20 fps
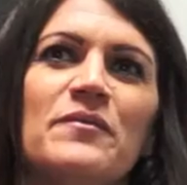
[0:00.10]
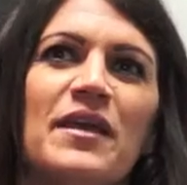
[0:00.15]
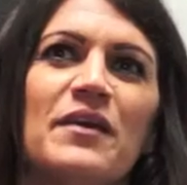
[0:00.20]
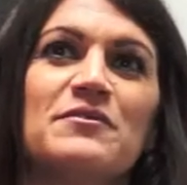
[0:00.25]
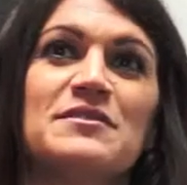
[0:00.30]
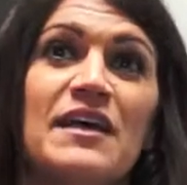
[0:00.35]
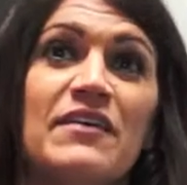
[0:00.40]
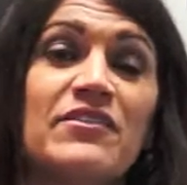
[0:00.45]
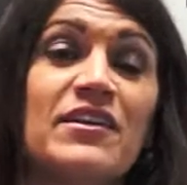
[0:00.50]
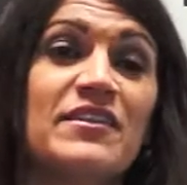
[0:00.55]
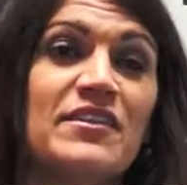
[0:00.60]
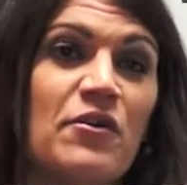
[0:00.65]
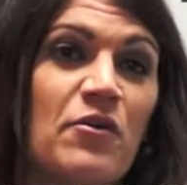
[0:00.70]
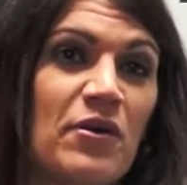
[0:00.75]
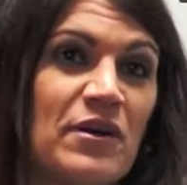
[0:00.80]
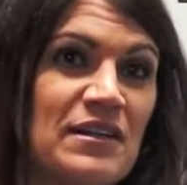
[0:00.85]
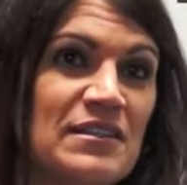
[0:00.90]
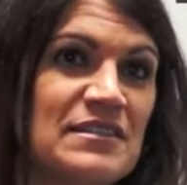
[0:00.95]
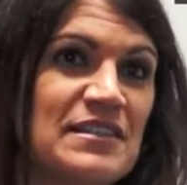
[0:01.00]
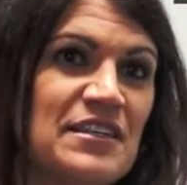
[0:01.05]
it was evident the
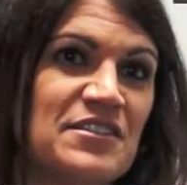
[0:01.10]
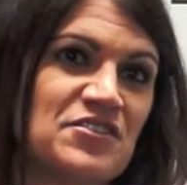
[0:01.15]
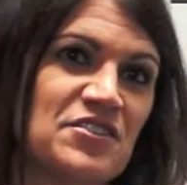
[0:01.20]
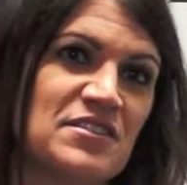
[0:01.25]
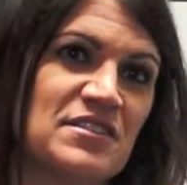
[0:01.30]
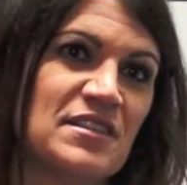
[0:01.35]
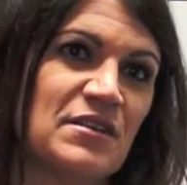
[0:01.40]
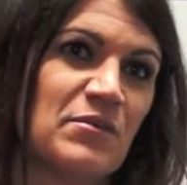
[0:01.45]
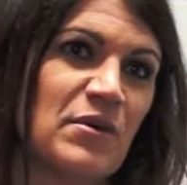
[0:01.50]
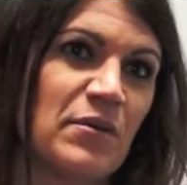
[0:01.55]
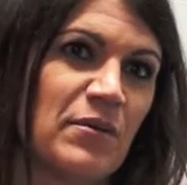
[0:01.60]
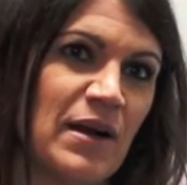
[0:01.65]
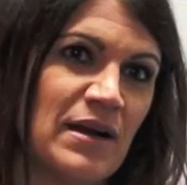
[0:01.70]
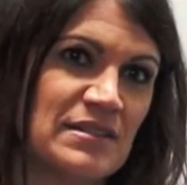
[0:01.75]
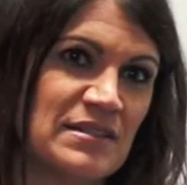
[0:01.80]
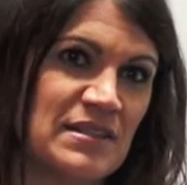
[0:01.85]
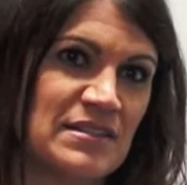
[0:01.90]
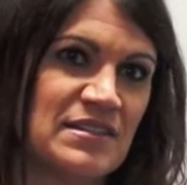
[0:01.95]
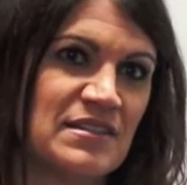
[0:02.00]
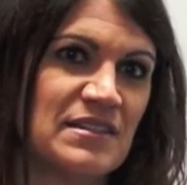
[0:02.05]
organizations that were
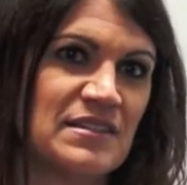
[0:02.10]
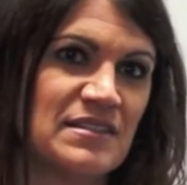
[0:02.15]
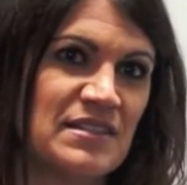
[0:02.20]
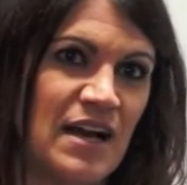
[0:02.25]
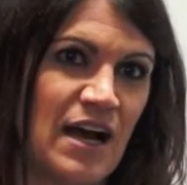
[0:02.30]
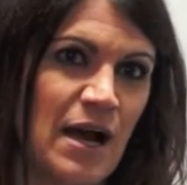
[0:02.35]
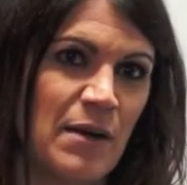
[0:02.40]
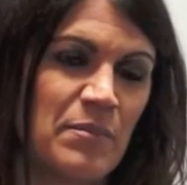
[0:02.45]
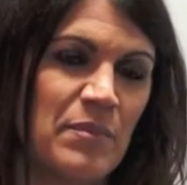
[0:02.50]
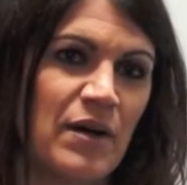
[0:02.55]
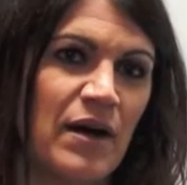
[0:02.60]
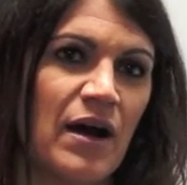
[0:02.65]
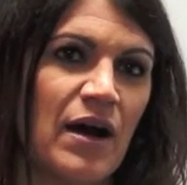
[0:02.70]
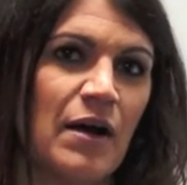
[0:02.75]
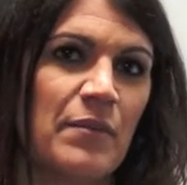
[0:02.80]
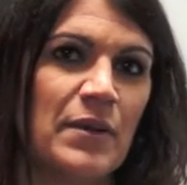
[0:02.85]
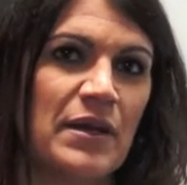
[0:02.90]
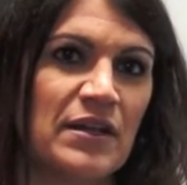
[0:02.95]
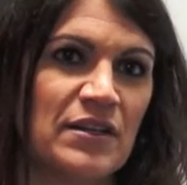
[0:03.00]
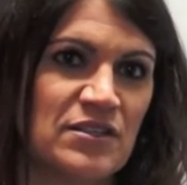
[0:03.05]
rising to the top
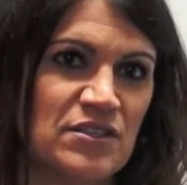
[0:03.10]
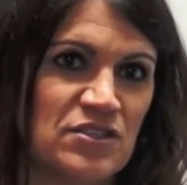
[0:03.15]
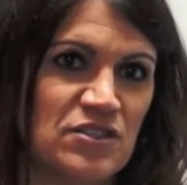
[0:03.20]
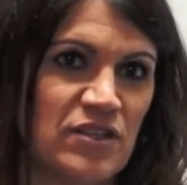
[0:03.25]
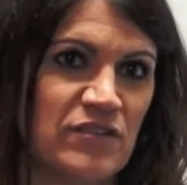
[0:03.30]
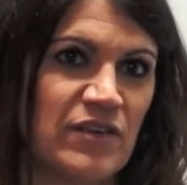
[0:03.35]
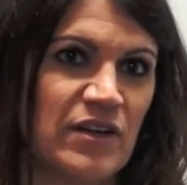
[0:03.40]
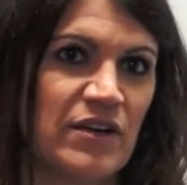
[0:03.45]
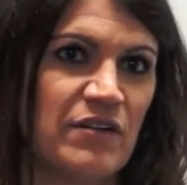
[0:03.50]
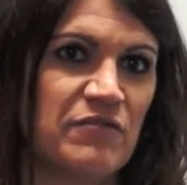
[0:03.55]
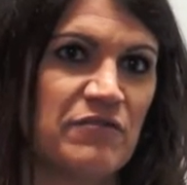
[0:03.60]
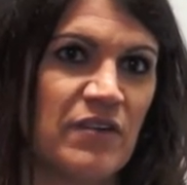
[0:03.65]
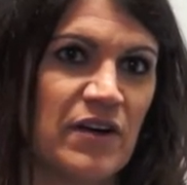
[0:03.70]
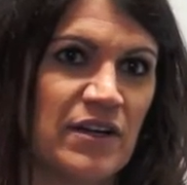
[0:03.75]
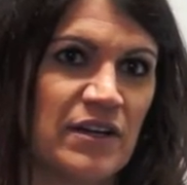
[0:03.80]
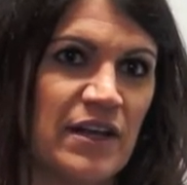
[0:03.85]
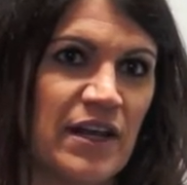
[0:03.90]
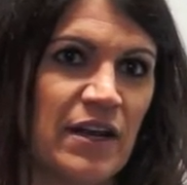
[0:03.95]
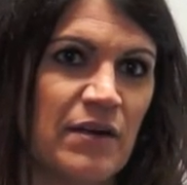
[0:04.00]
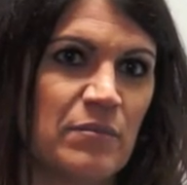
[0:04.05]
um, and deserving of
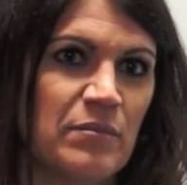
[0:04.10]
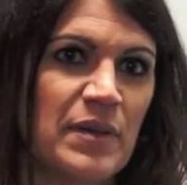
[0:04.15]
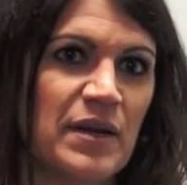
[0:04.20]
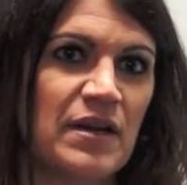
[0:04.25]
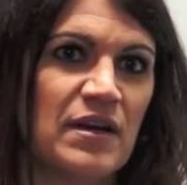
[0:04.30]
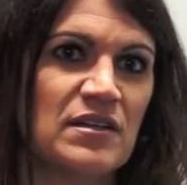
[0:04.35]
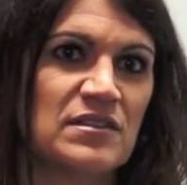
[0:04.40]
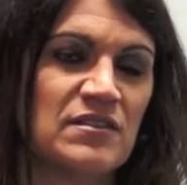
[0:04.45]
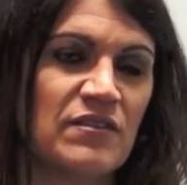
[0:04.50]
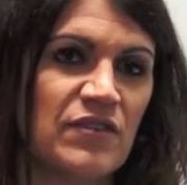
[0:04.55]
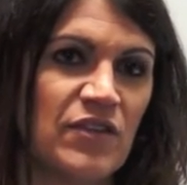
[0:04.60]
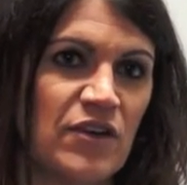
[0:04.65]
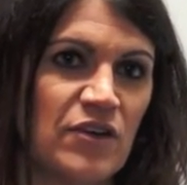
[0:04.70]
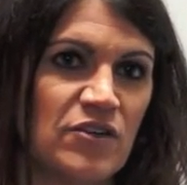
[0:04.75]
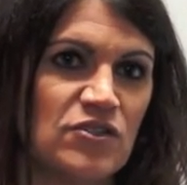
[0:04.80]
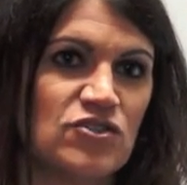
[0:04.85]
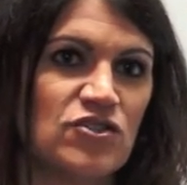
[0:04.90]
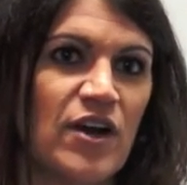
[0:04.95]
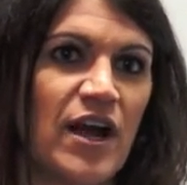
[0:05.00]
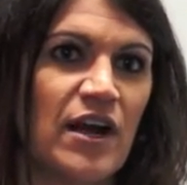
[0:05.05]
funding because of
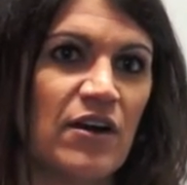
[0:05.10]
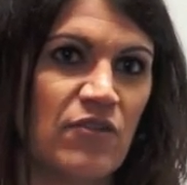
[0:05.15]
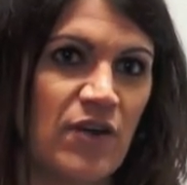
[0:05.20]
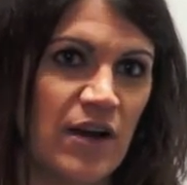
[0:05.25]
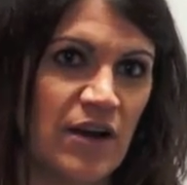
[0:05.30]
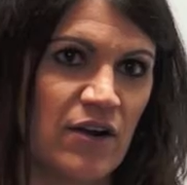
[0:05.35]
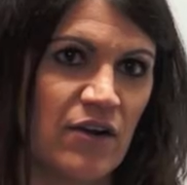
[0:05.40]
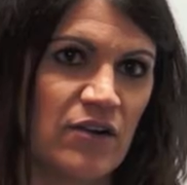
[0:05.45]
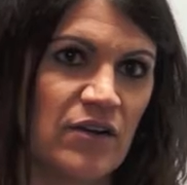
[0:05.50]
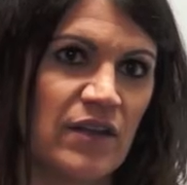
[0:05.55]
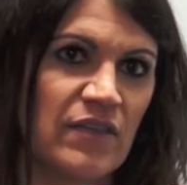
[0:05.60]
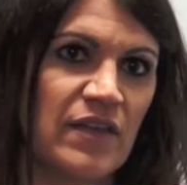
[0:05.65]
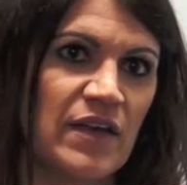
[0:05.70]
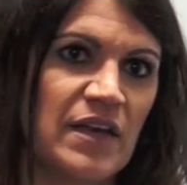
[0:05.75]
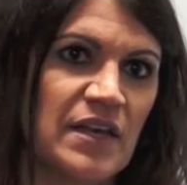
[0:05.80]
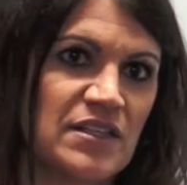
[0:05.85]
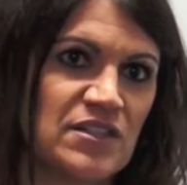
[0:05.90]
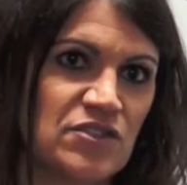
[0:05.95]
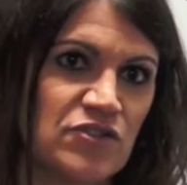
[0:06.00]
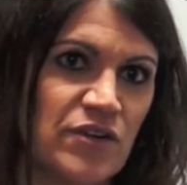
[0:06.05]
their track record and the
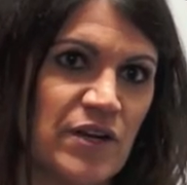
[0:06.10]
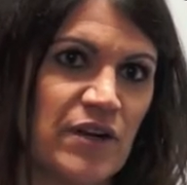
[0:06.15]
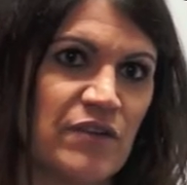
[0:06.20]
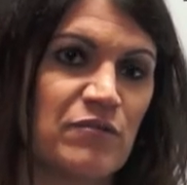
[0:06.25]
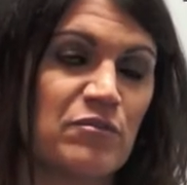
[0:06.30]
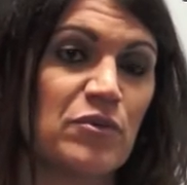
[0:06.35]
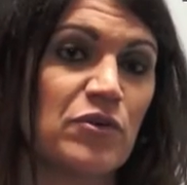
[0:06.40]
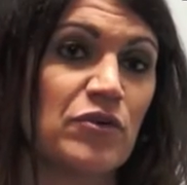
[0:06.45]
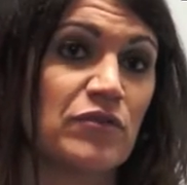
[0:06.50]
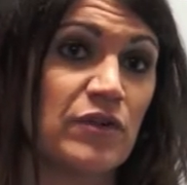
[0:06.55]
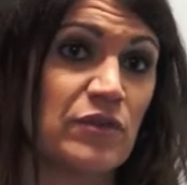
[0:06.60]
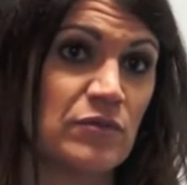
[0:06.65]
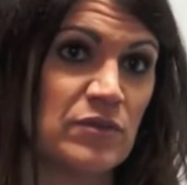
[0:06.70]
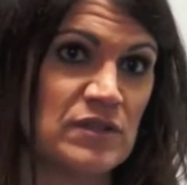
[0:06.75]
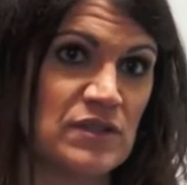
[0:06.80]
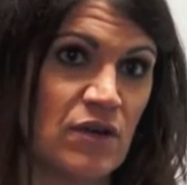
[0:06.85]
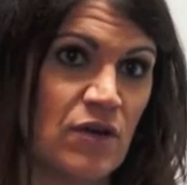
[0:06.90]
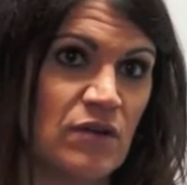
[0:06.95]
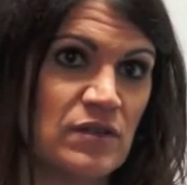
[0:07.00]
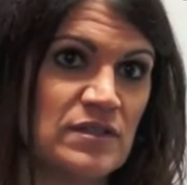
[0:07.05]
history of proven
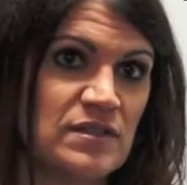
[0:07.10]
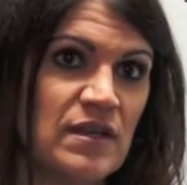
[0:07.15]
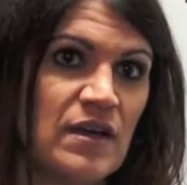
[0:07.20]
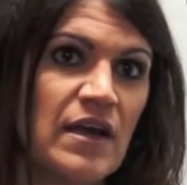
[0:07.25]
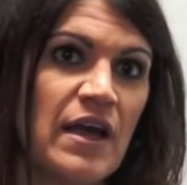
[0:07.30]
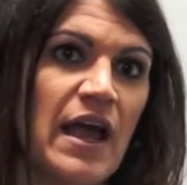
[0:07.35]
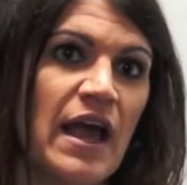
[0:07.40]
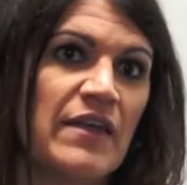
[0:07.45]
results.